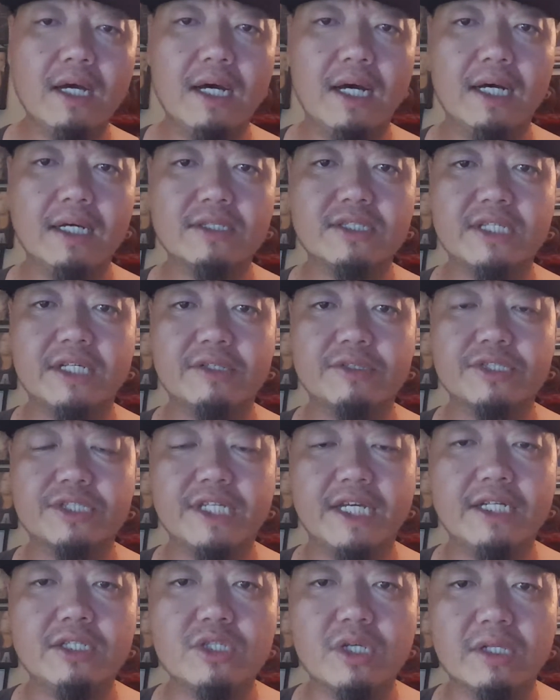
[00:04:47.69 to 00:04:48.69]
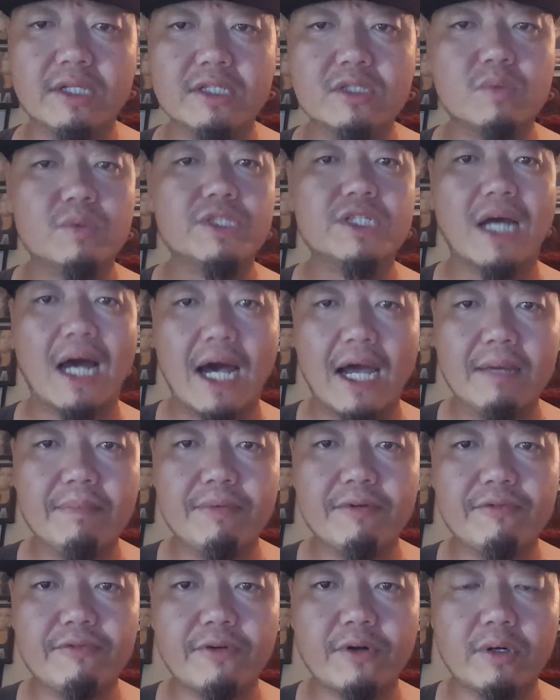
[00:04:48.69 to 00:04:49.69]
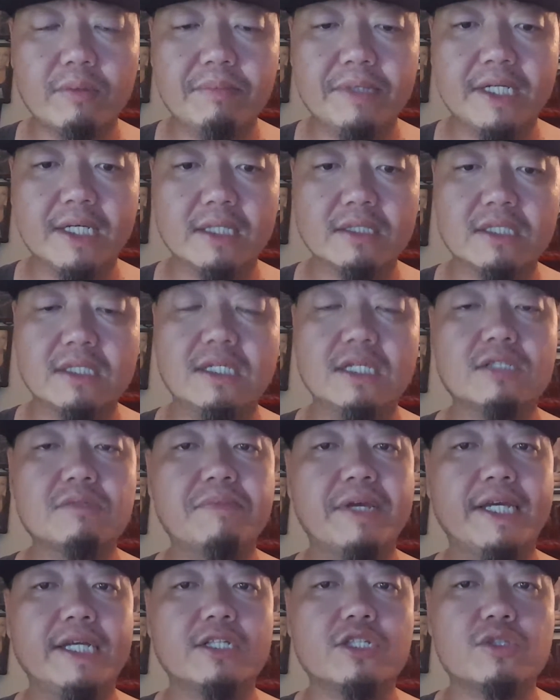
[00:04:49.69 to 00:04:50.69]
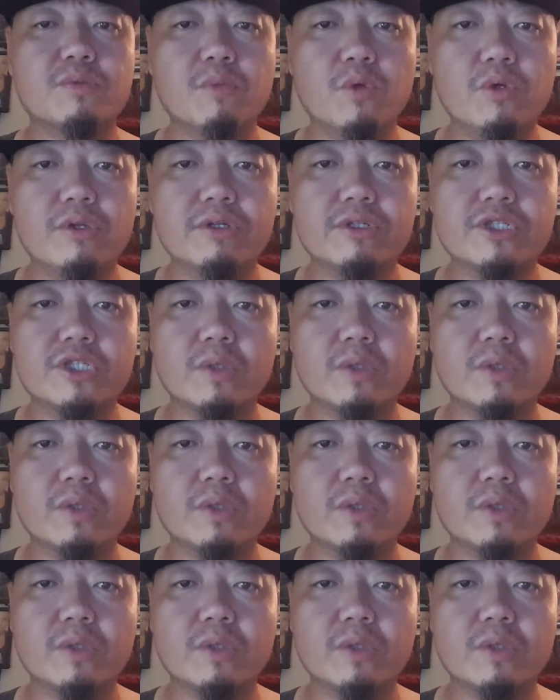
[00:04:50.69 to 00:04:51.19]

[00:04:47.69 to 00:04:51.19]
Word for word: uh, center stage on this, which I prefer because it does make it smoother,